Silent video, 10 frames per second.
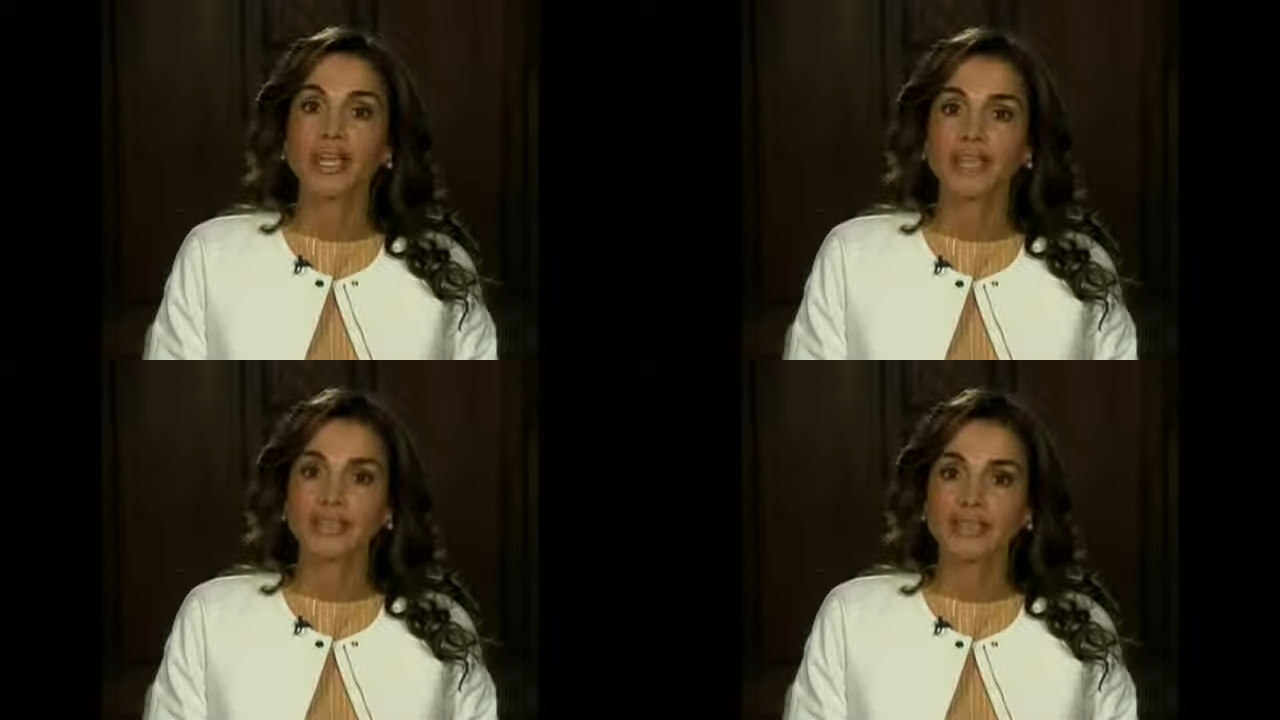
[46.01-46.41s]

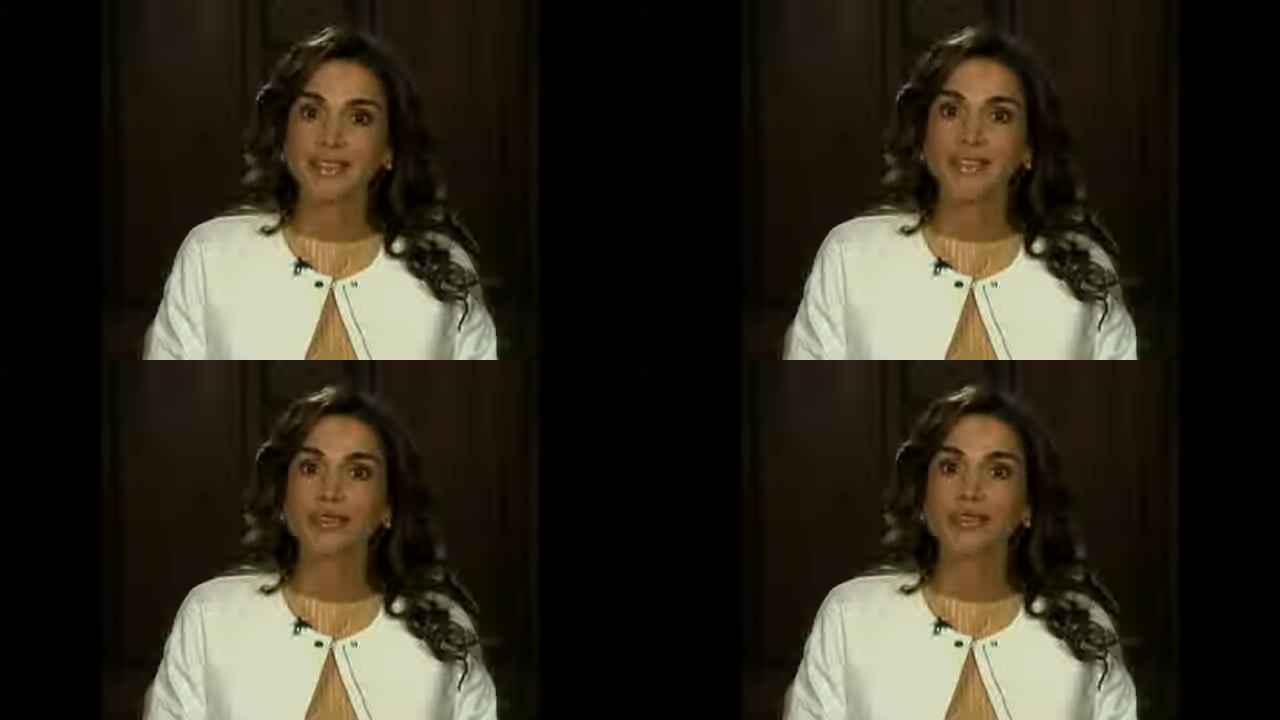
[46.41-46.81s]

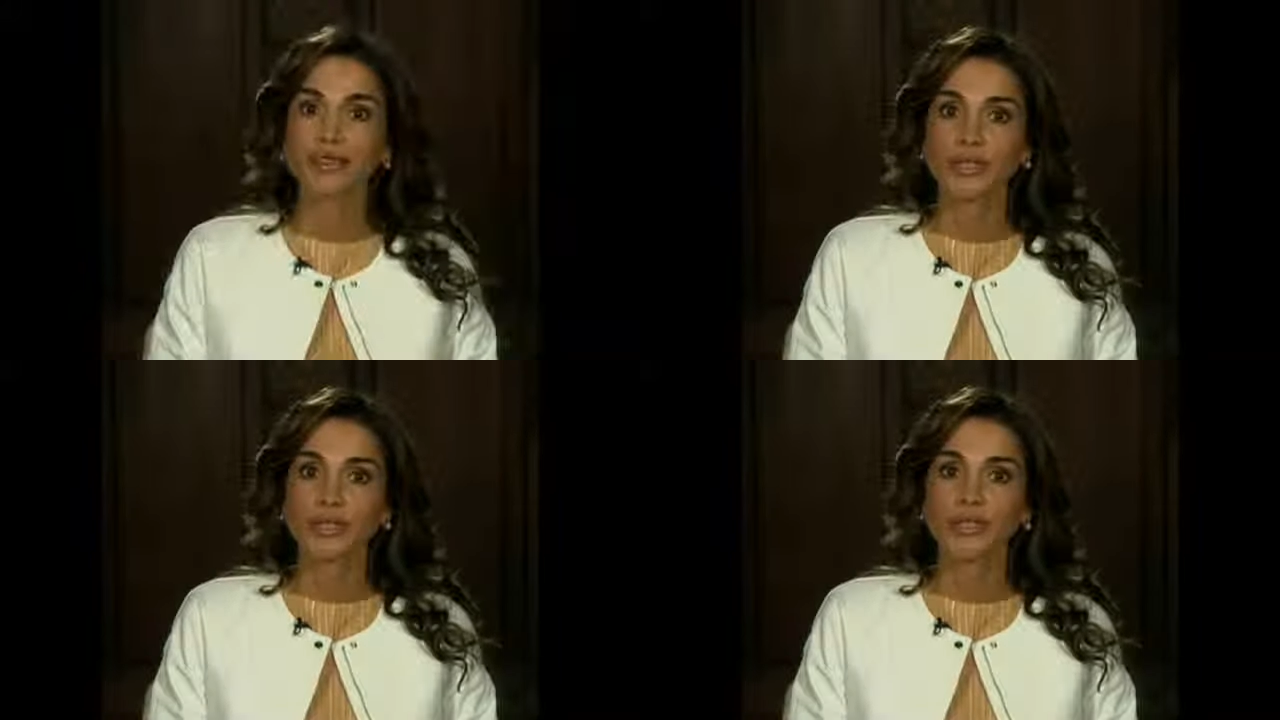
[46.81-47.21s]
$18
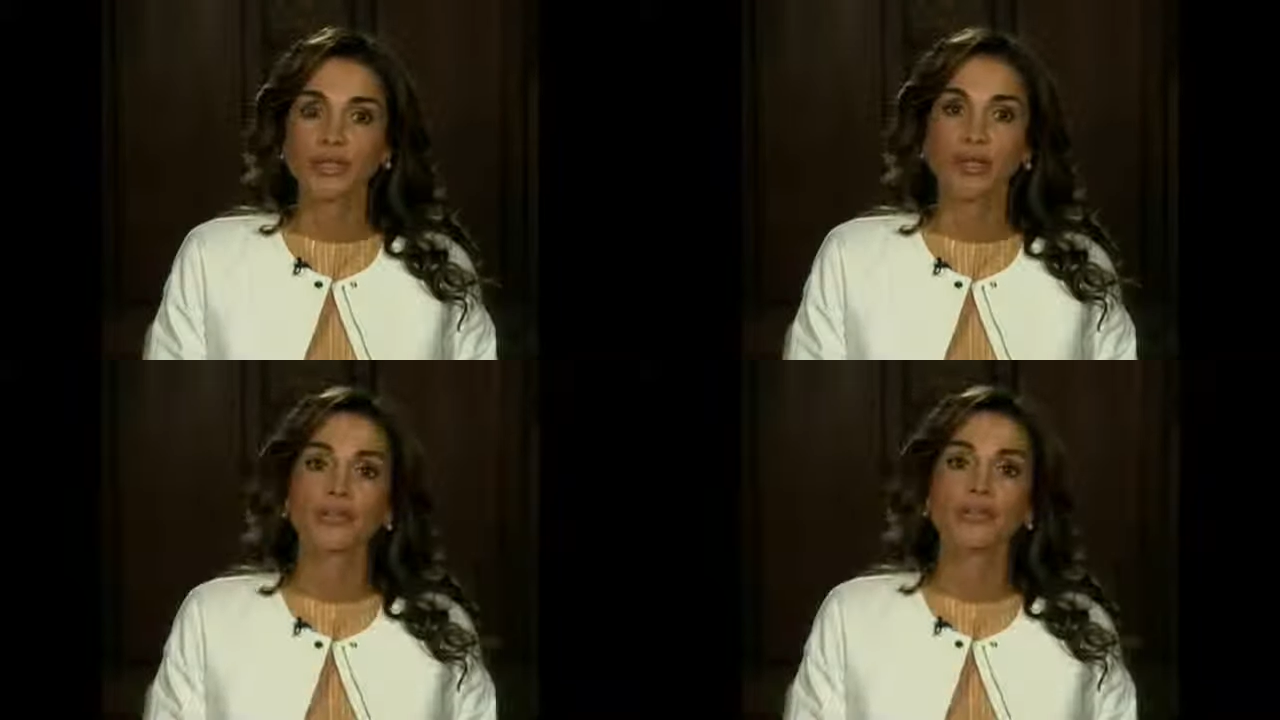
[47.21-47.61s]
trillion
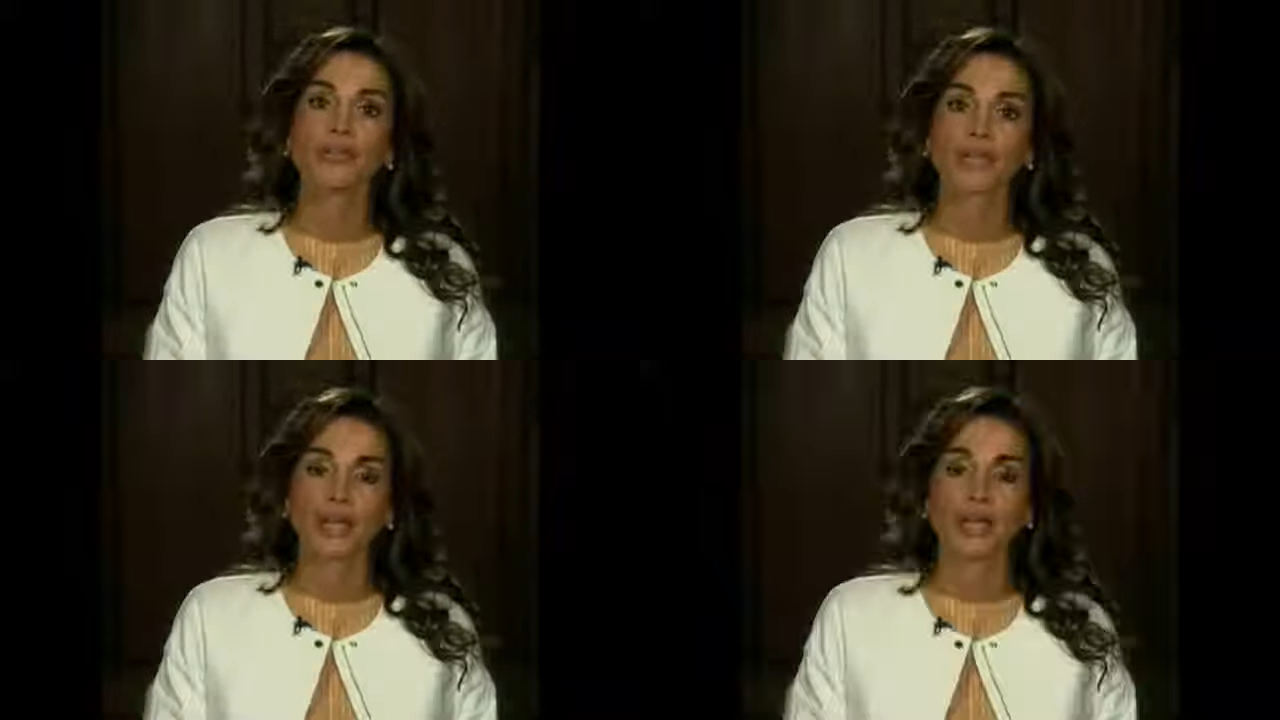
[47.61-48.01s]

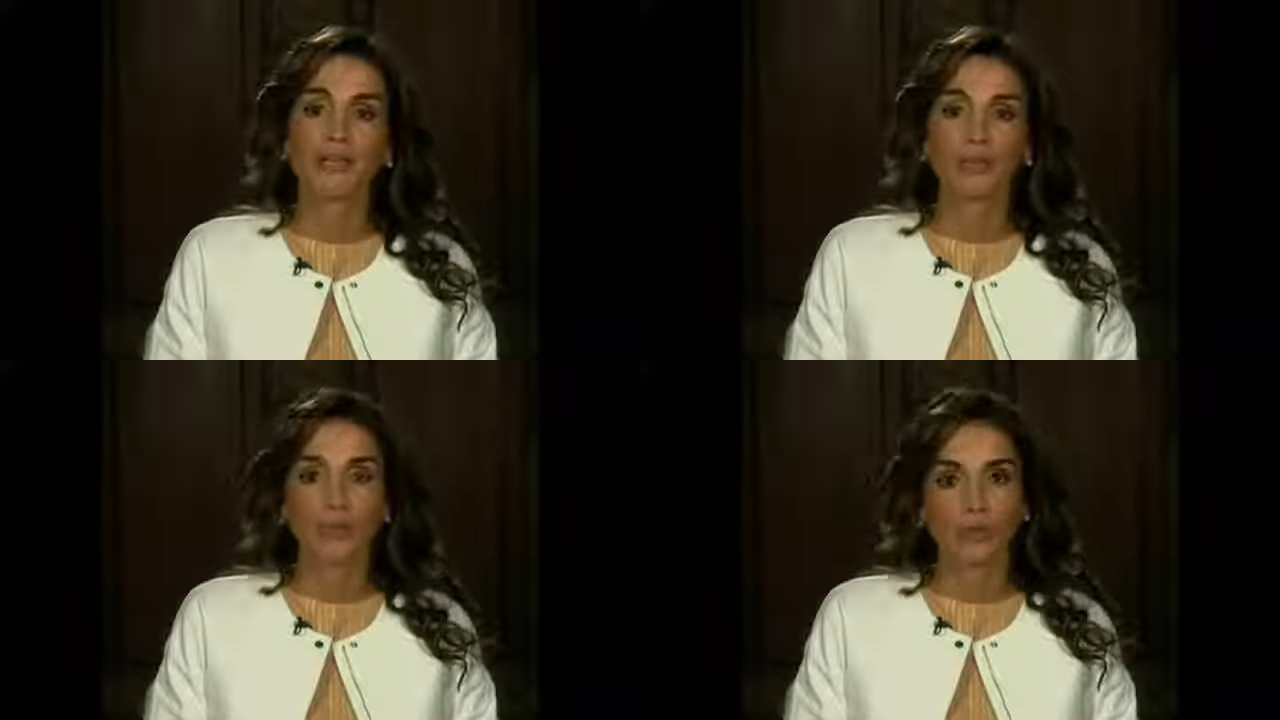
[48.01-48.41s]
in
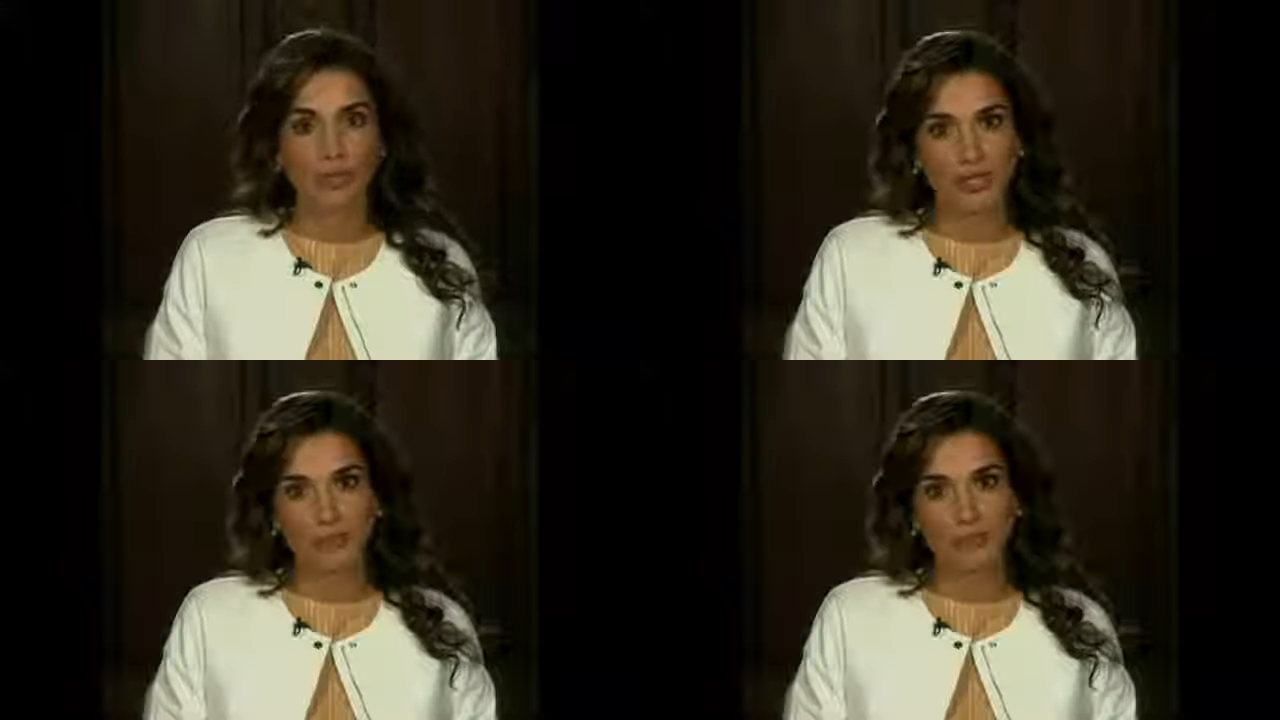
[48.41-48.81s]
income
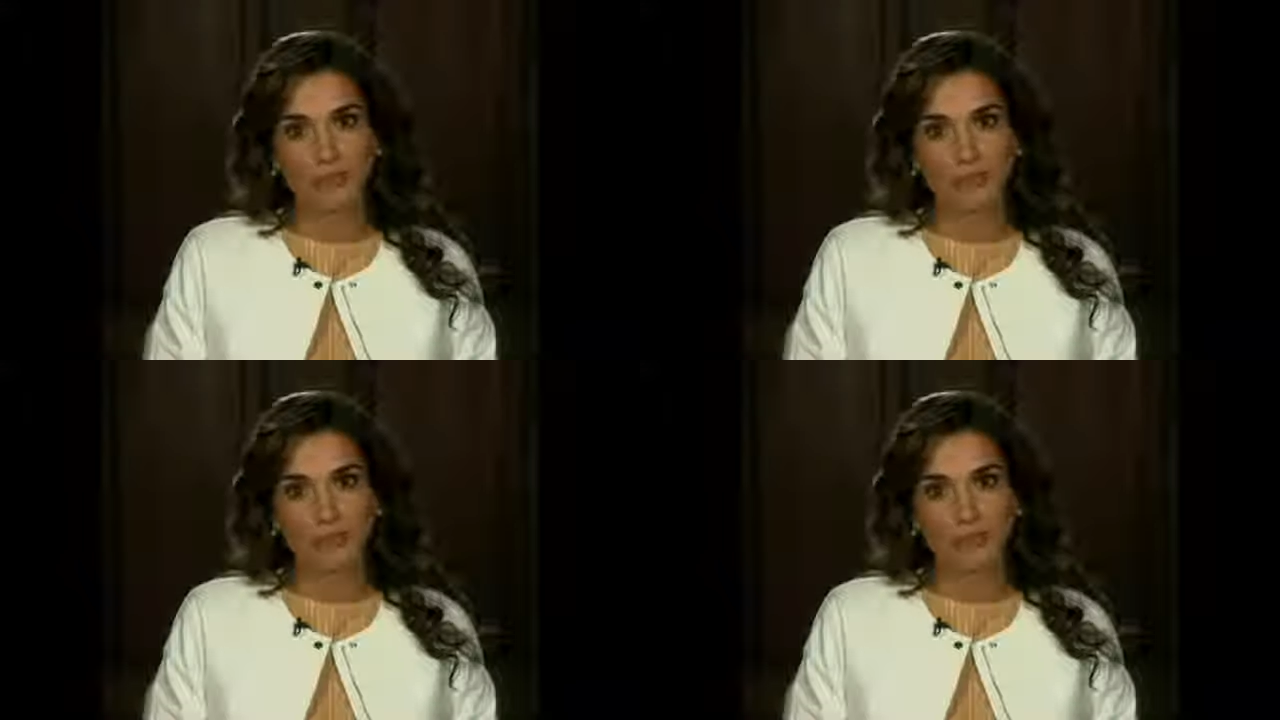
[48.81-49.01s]
globally.